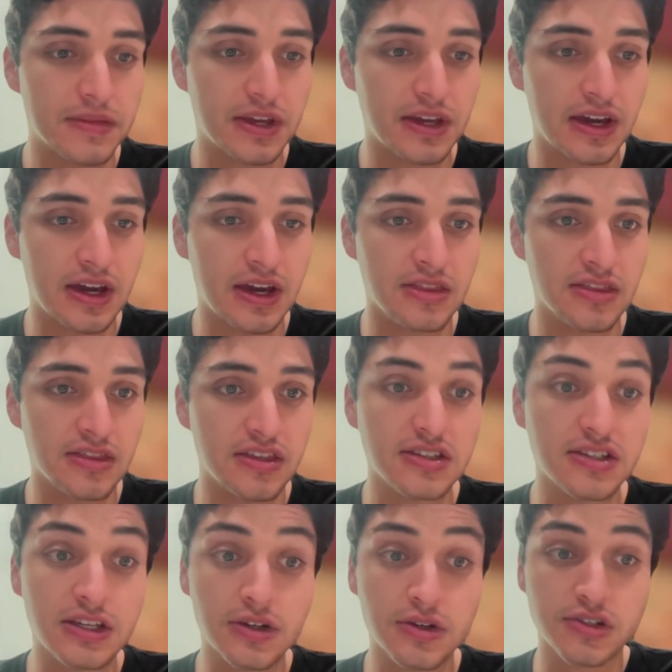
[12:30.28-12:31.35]
And this
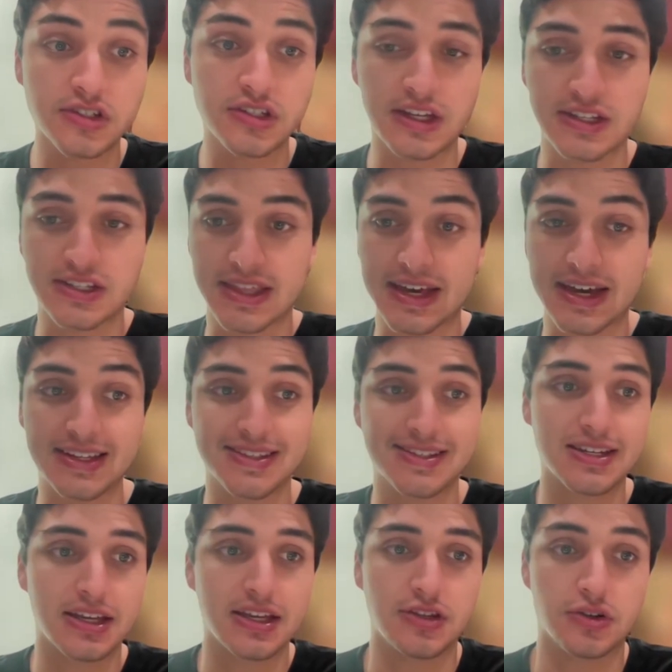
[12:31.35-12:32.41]
here states that
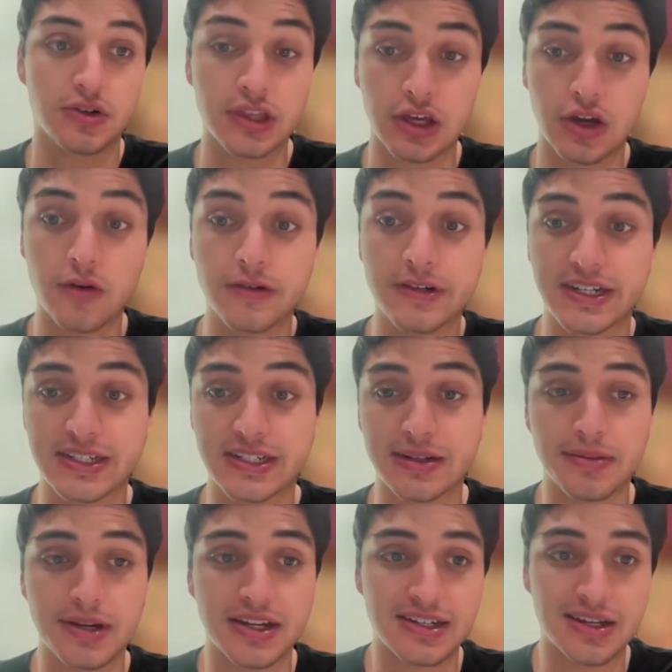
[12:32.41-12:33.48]
during the COVID-19
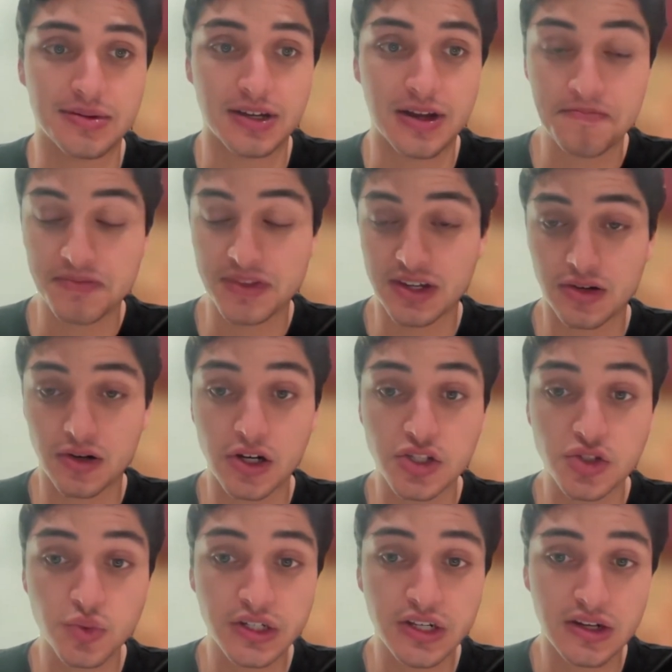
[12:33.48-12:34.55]
pandemic,
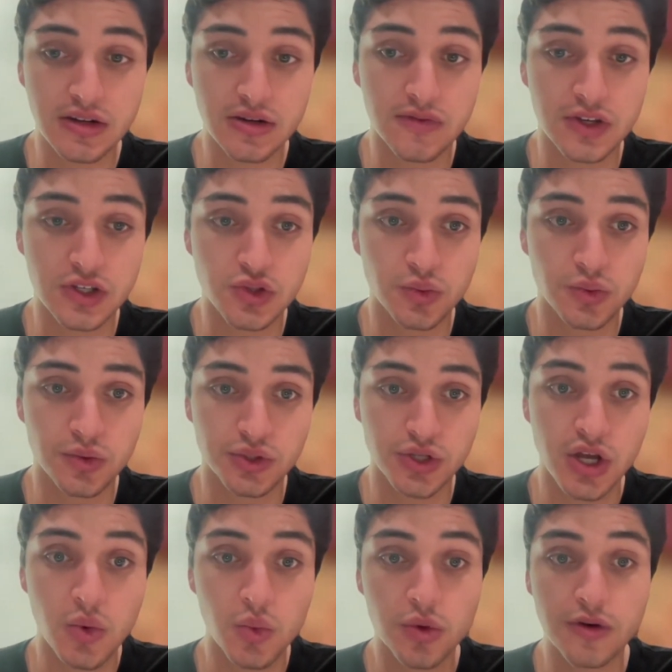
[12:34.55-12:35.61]
incarcerated individuals
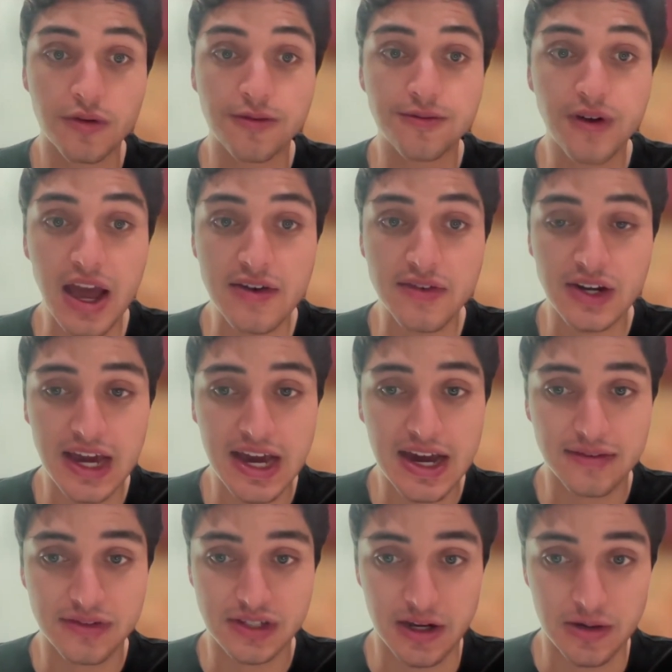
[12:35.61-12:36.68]
were
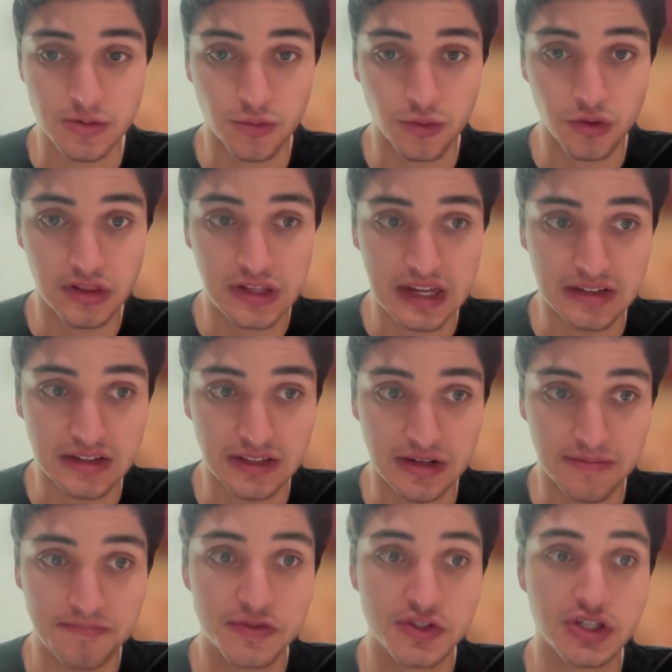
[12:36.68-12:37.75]
5.5 times more likely
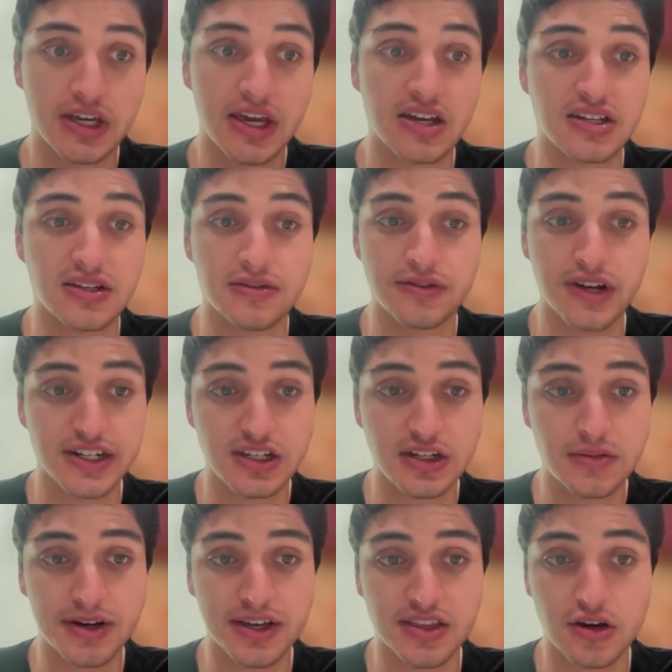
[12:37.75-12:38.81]
to get
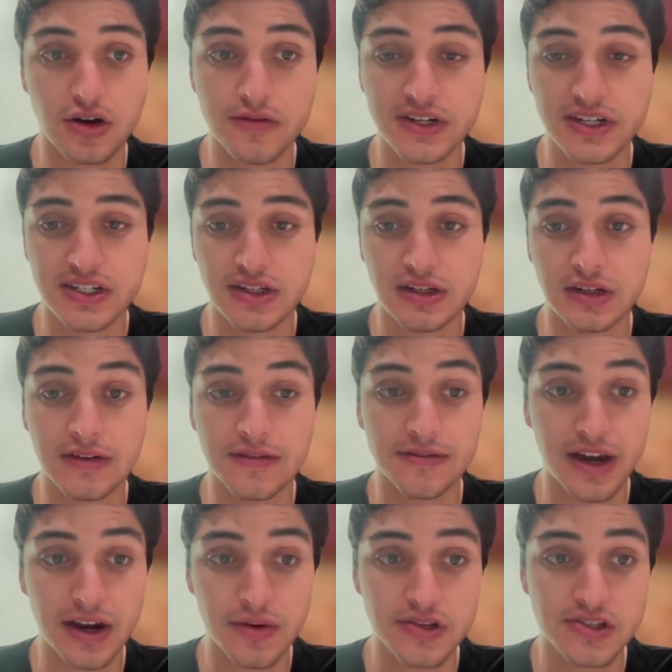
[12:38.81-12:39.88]
infected by the COVID-19
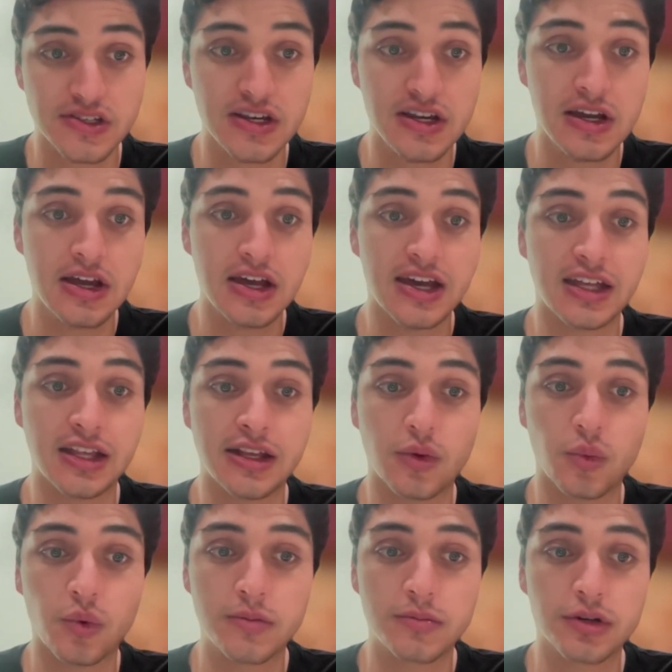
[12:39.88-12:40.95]
virus and
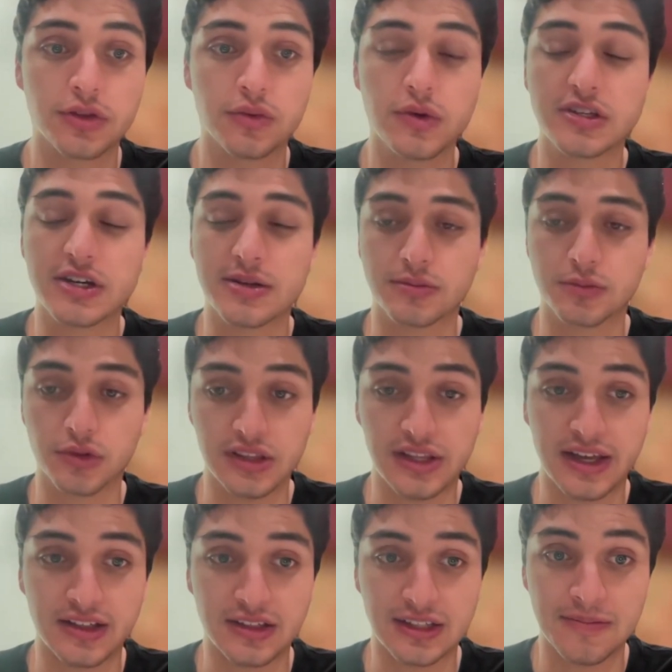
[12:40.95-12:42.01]
1.3 times more
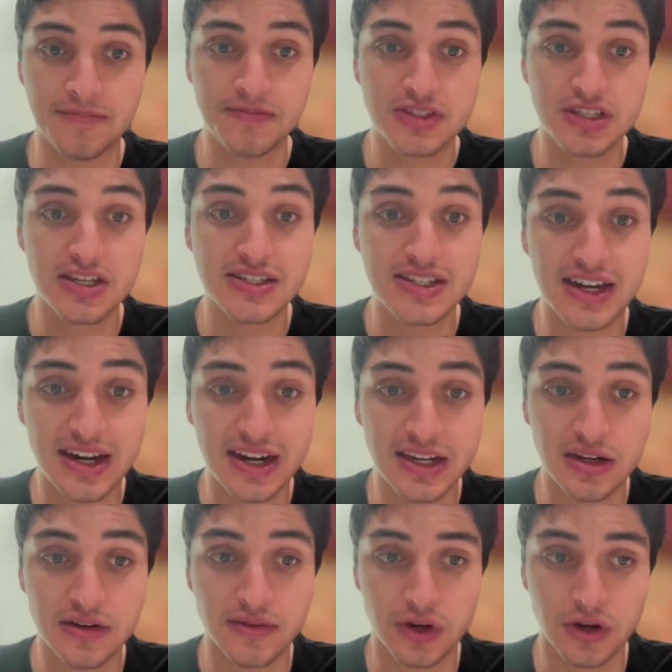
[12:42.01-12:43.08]
likely to
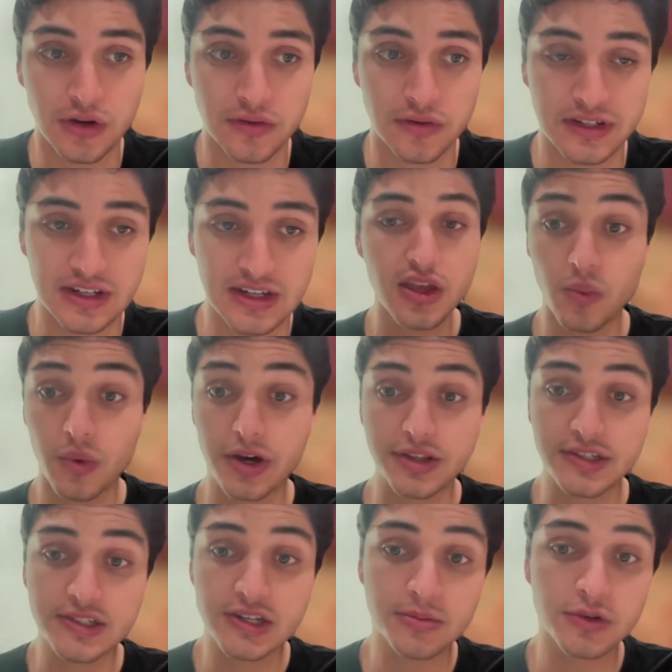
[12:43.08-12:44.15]
die of COVID. While
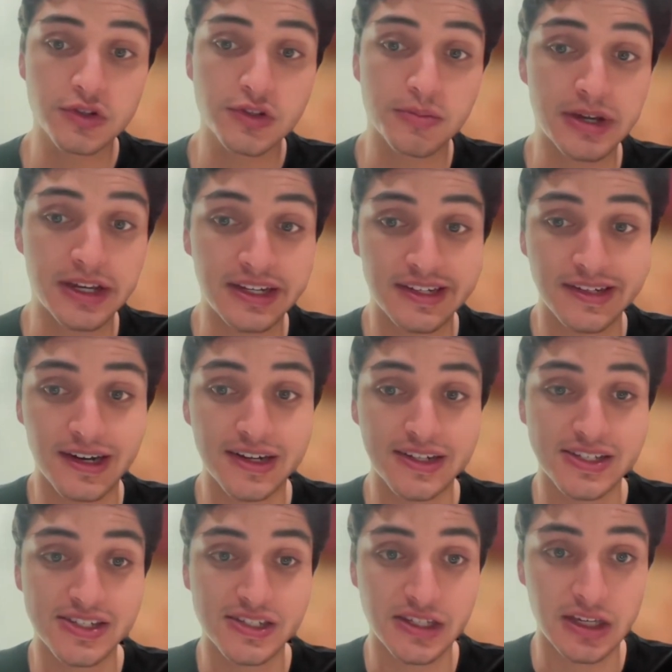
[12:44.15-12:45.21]
these numbers may
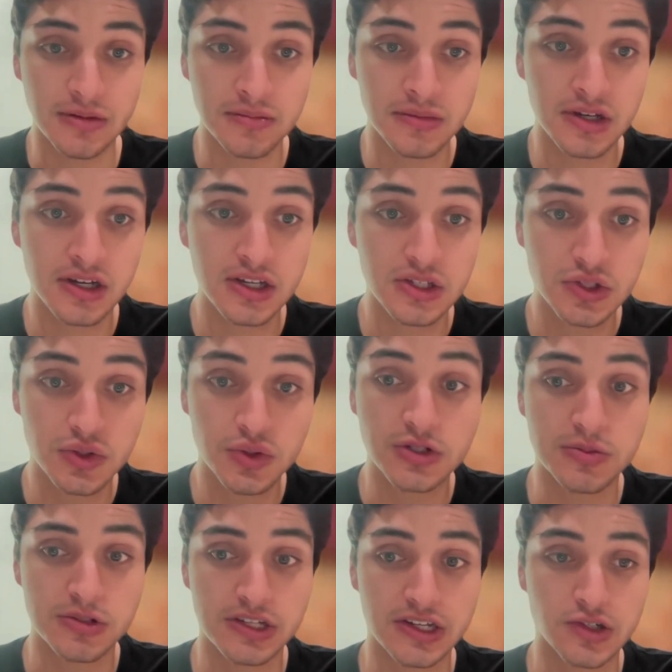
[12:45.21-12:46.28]
not seem too
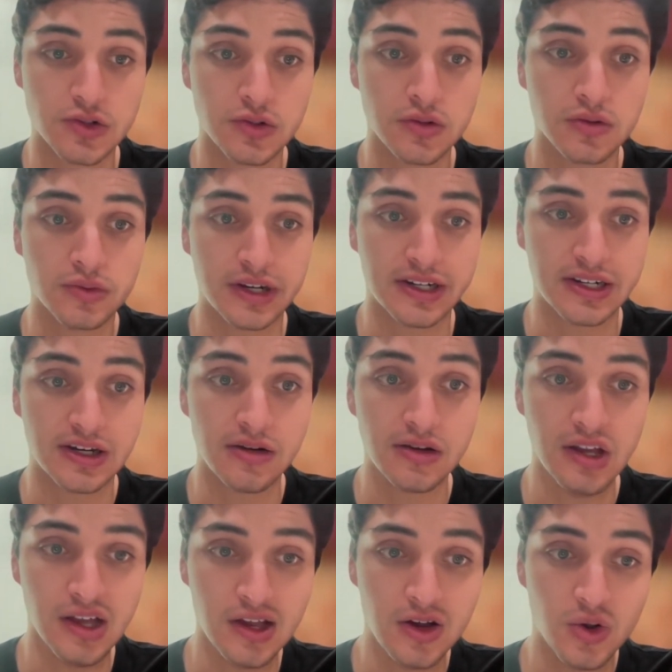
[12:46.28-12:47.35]
substantial right now,
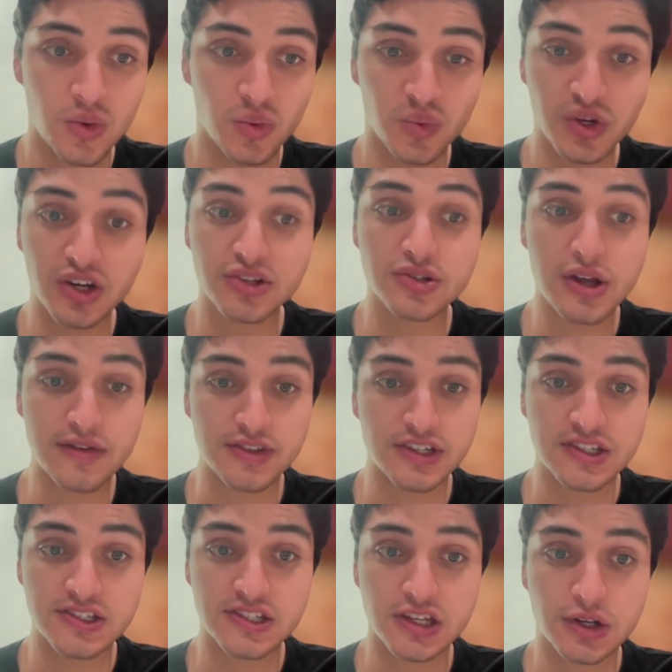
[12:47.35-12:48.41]
we also have to
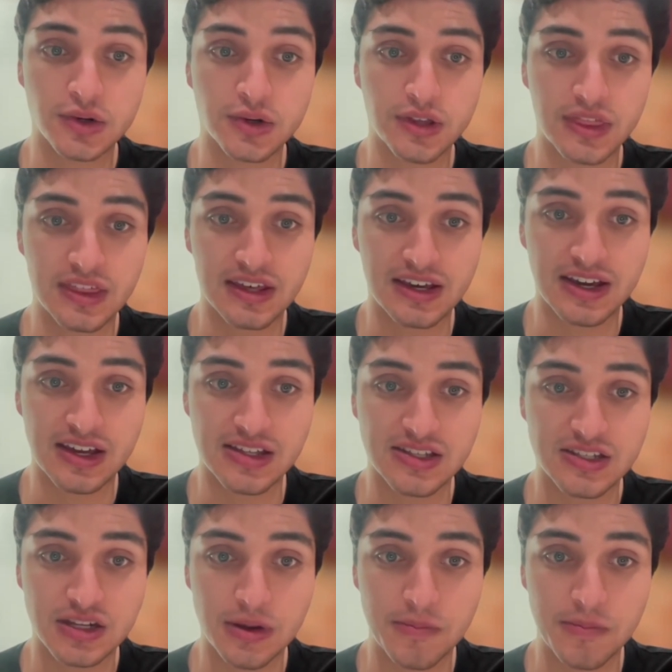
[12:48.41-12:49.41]
consider that